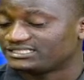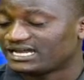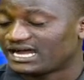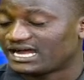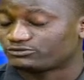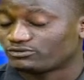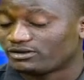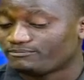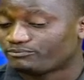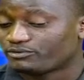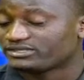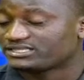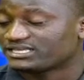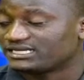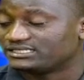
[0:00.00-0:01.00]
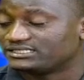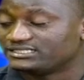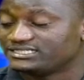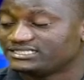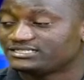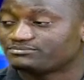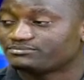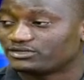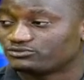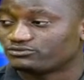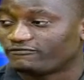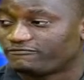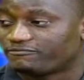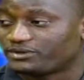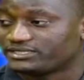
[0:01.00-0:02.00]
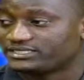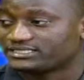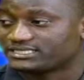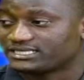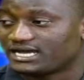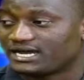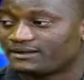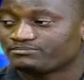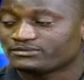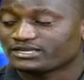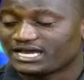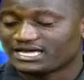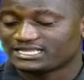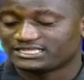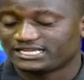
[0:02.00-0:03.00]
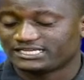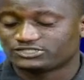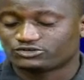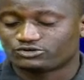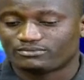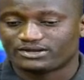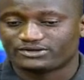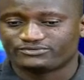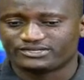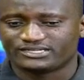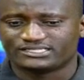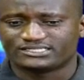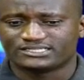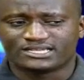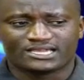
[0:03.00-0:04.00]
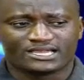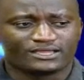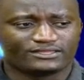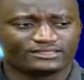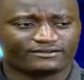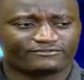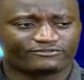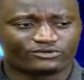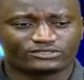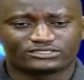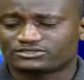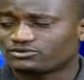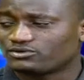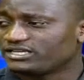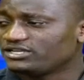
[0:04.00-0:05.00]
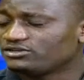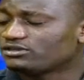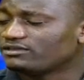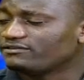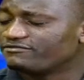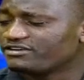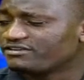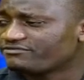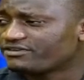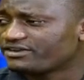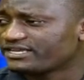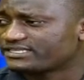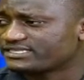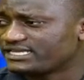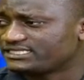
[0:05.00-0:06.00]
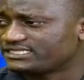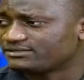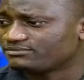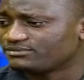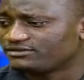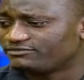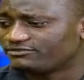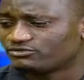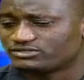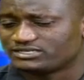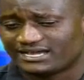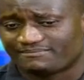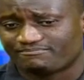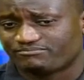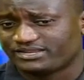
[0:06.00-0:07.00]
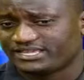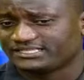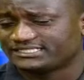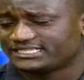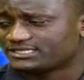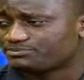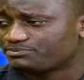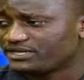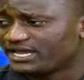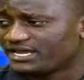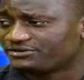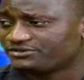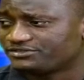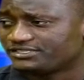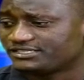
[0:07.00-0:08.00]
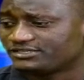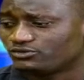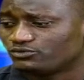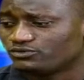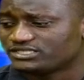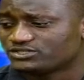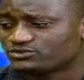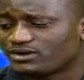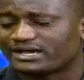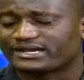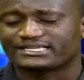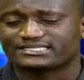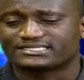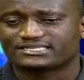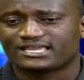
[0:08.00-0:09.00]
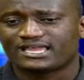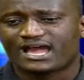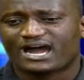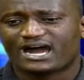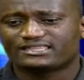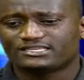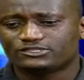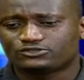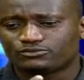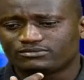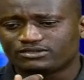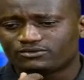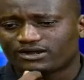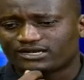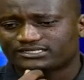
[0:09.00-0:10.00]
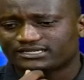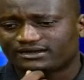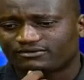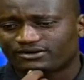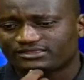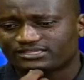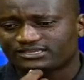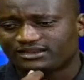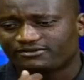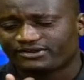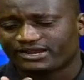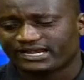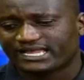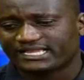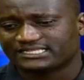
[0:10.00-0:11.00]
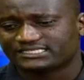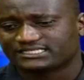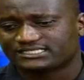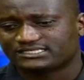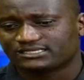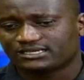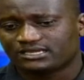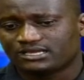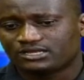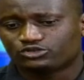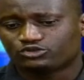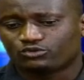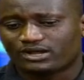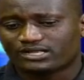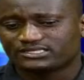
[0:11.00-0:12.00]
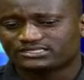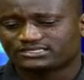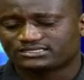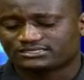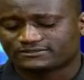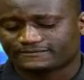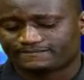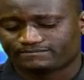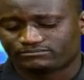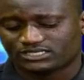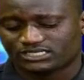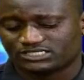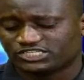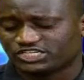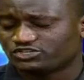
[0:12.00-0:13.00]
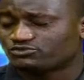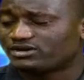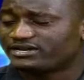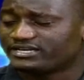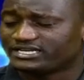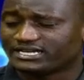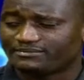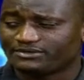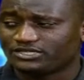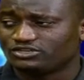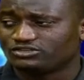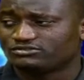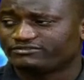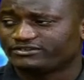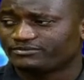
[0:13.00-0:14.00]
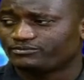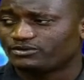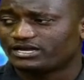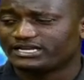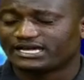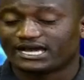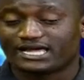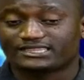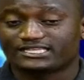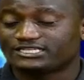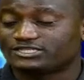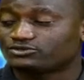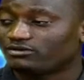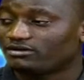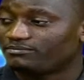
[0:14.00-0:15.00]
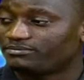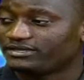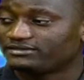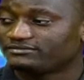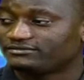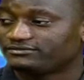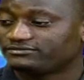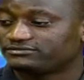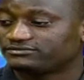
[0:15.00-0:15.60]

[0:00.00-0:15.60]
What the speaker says: at one point they are leading by 12 points. Atletico Madrid, you have got Rolente, very, very exciting midfielder, playing just behind Luis Suarez. I think to me, one thing I realized towards January coming into February, Atletico were playing